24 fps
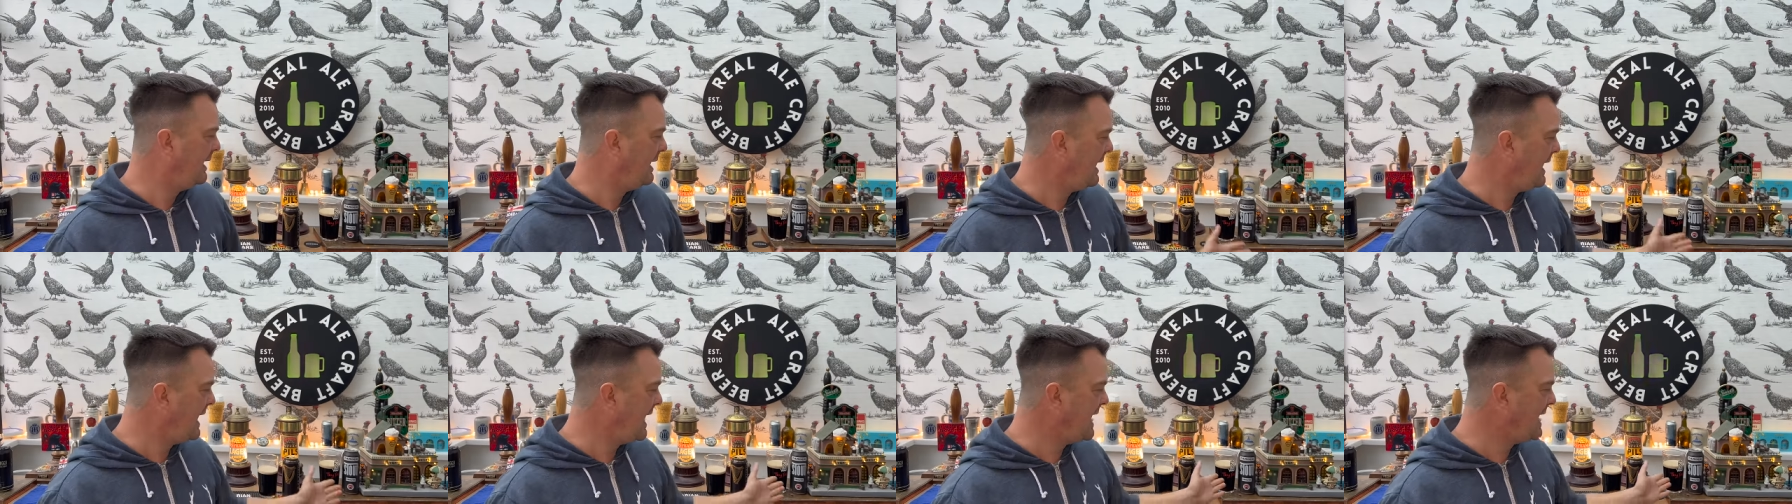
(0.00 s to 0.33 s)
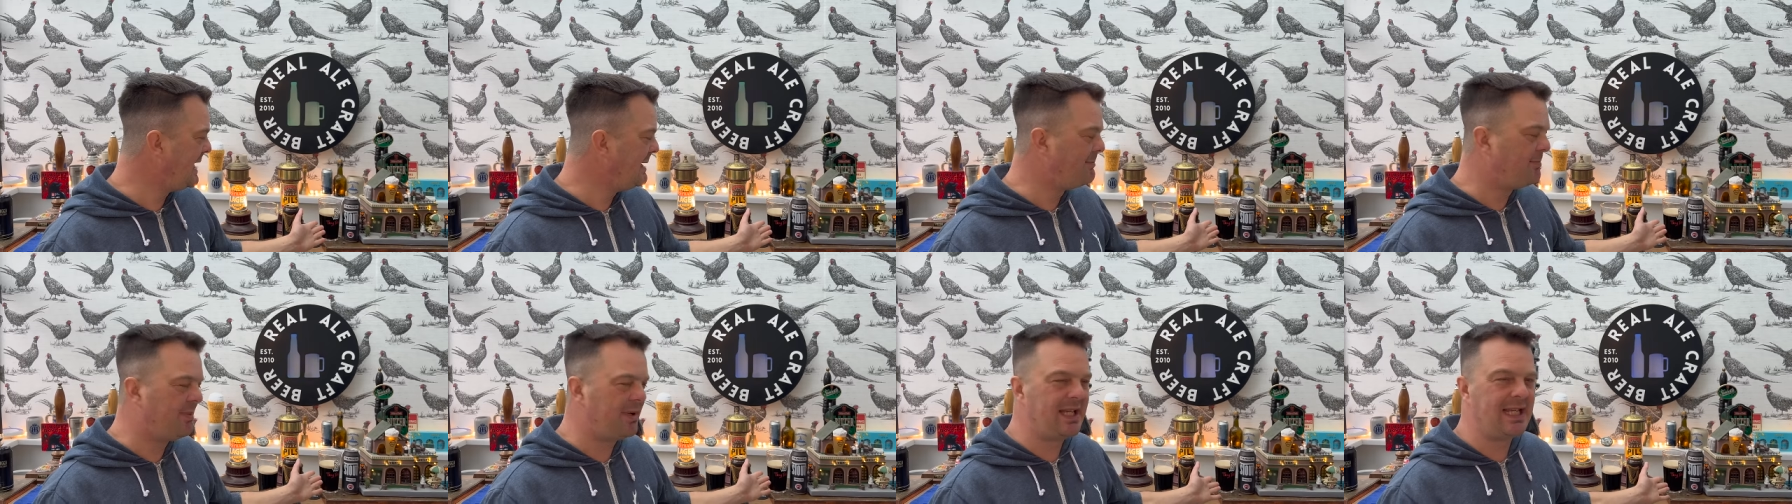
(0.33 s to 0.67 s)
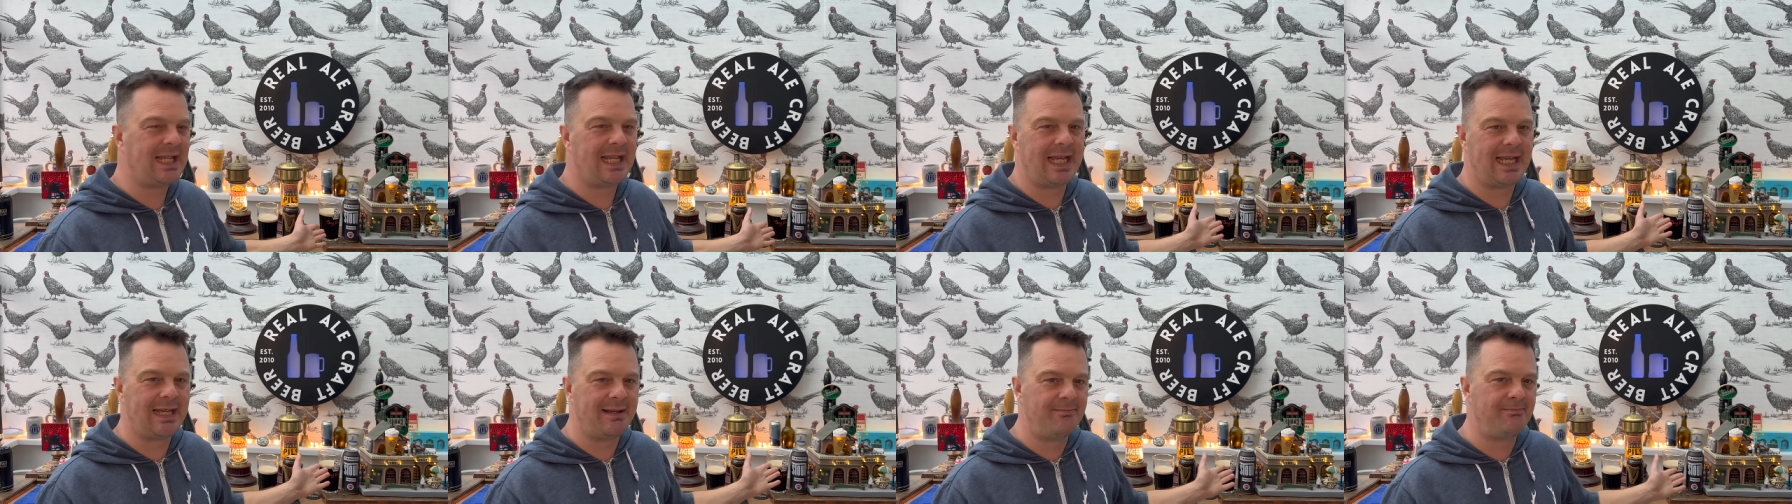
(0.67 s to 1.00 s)

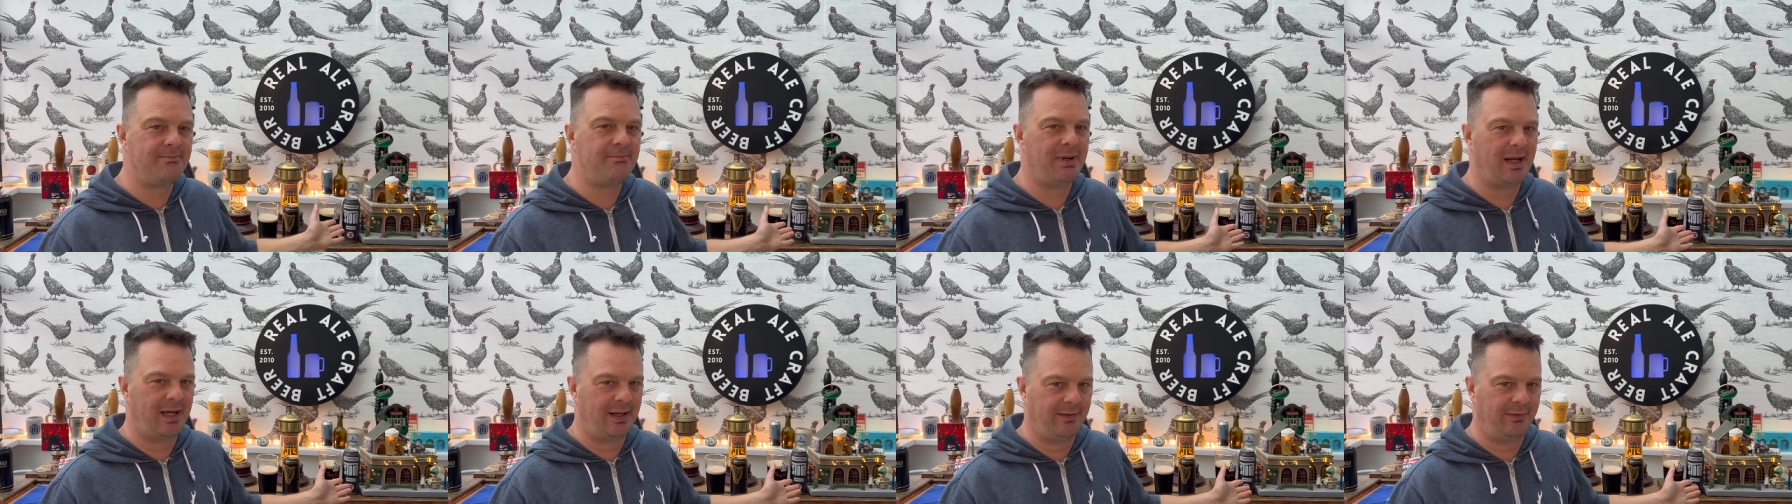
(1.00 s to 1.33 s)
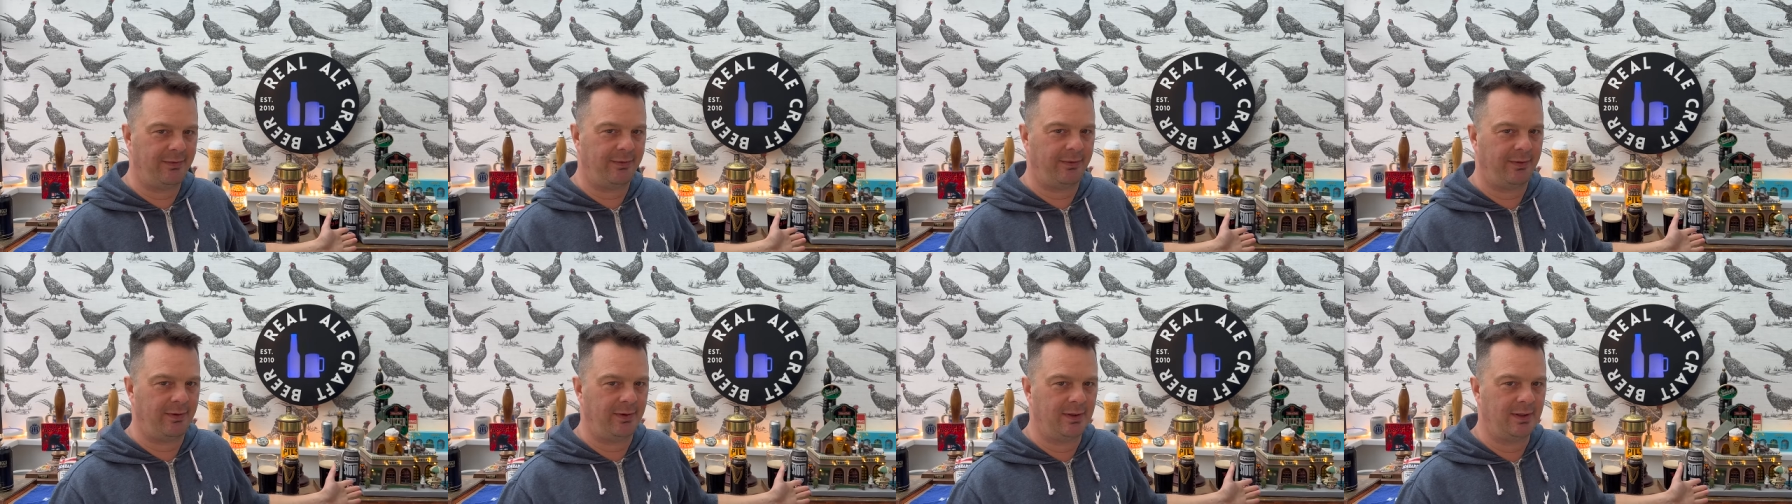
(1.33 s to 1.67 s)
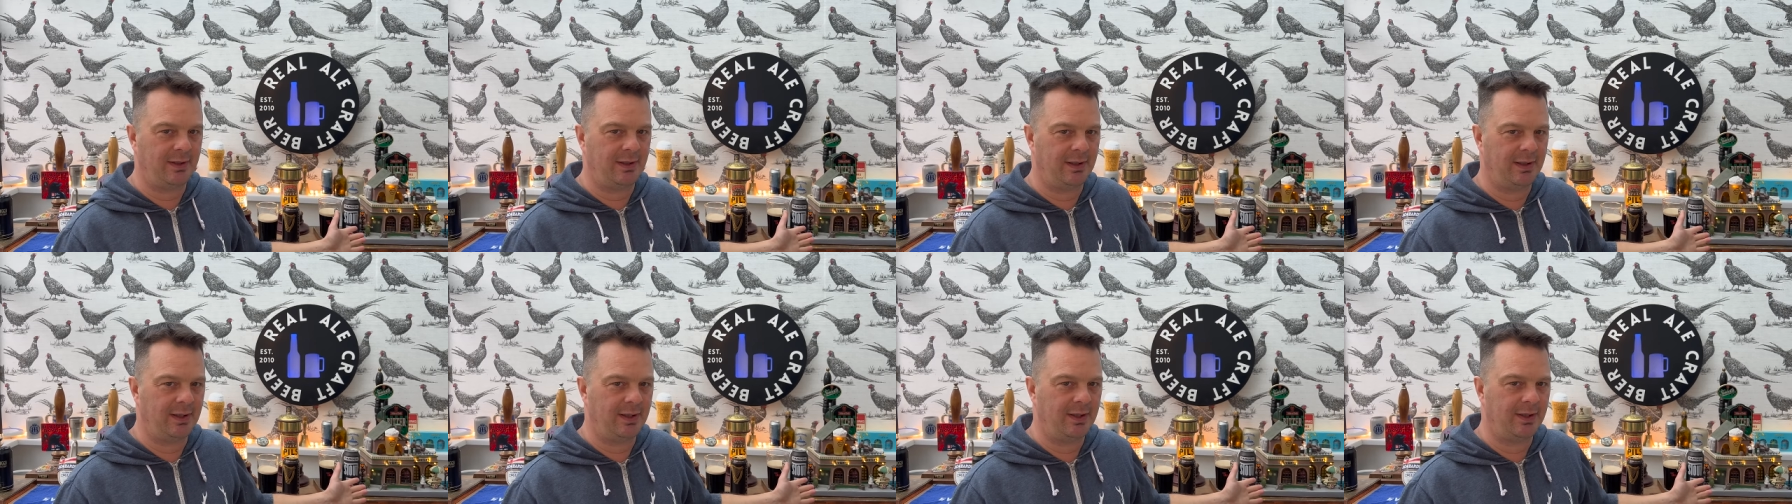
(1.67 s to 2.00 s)
AB InBev,
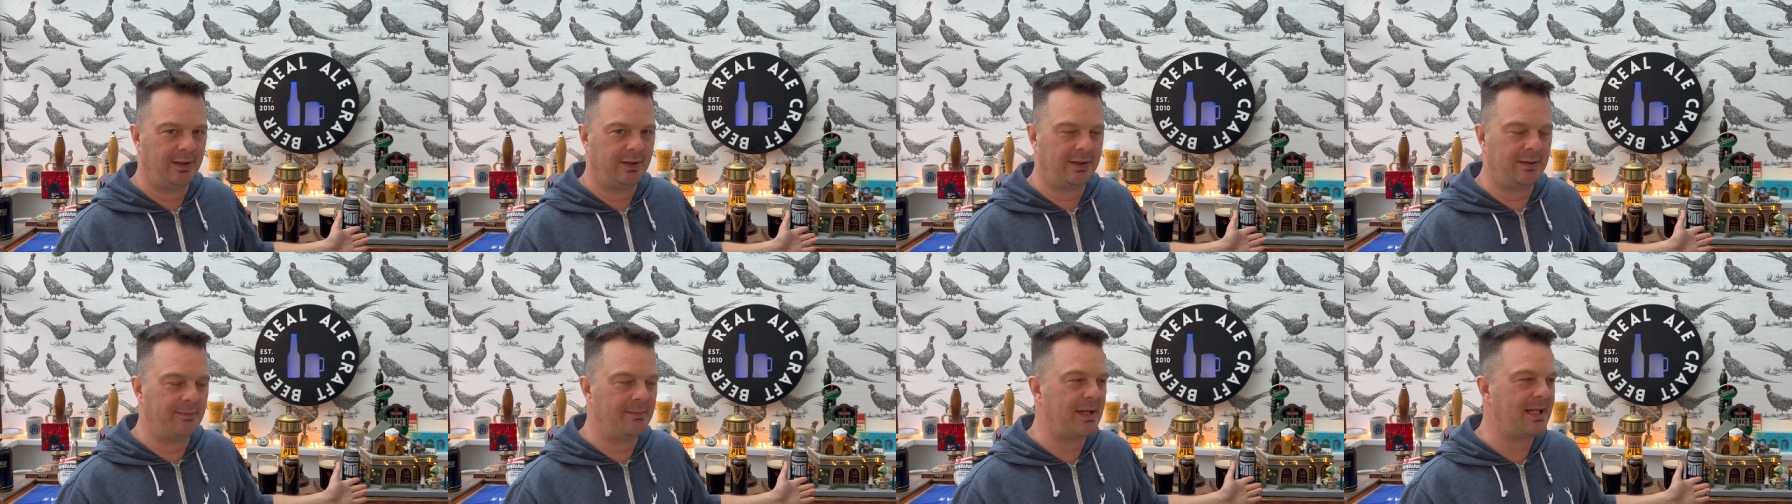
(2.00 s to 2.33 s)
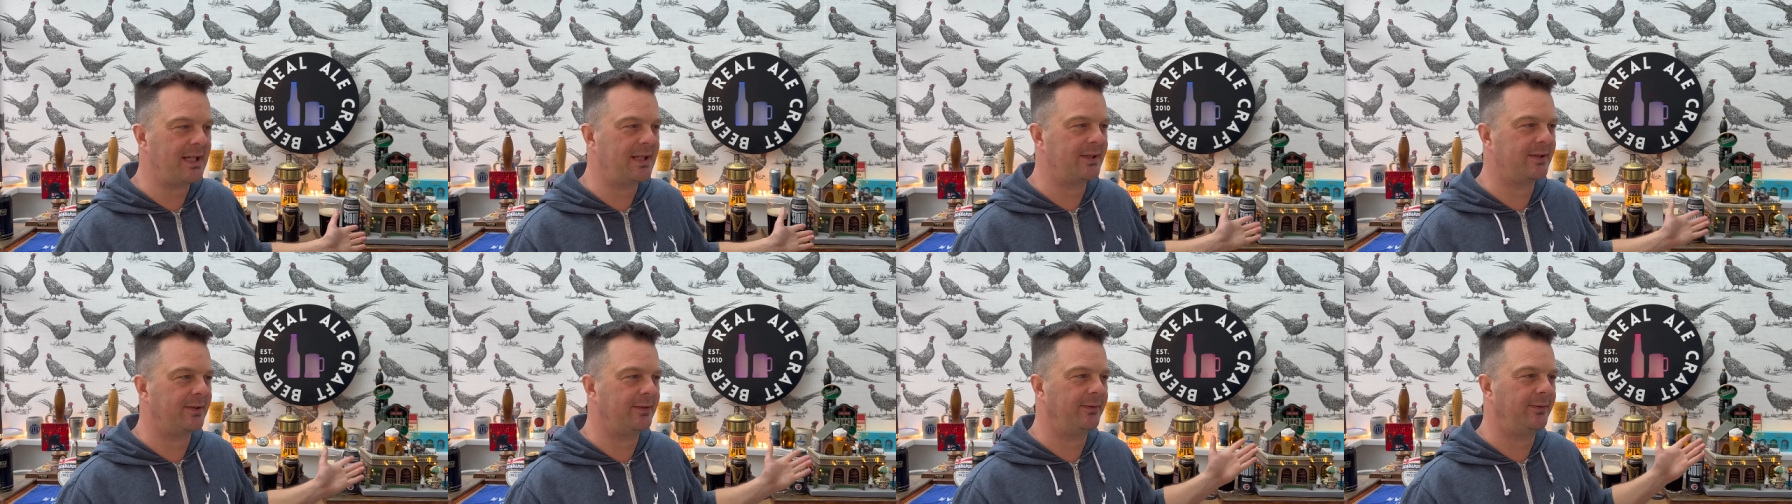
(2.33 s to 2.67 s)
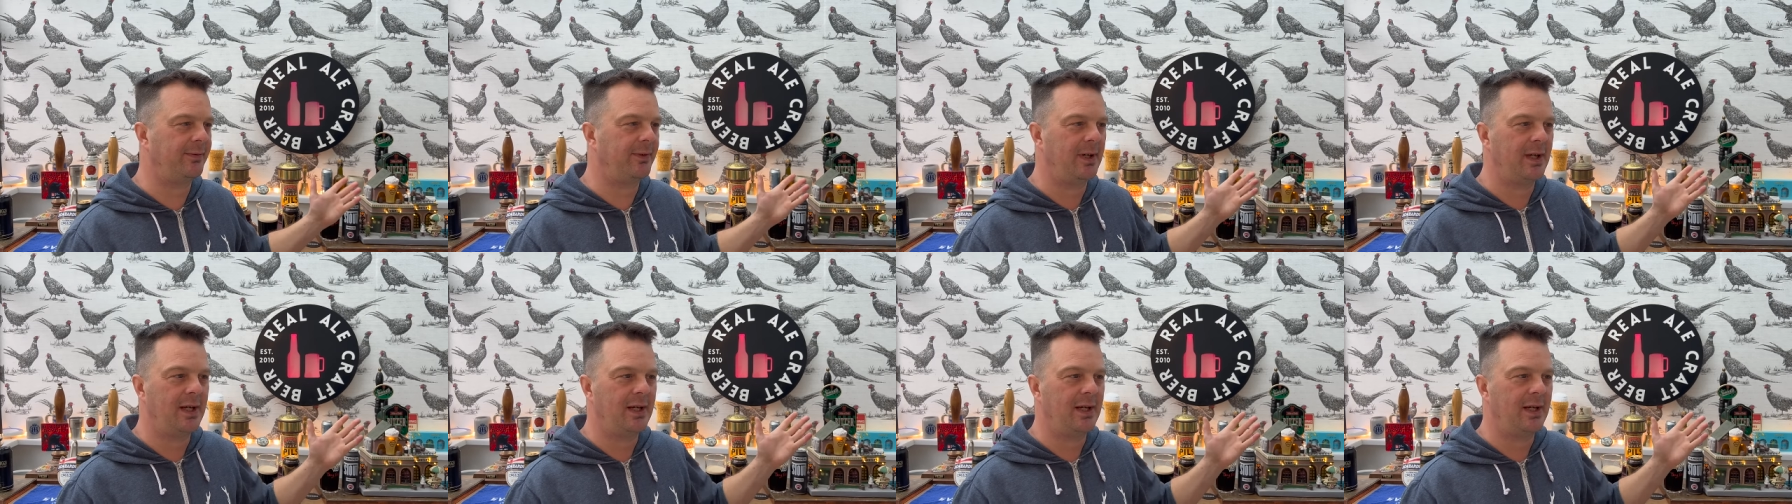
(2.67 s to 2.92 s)
the makers of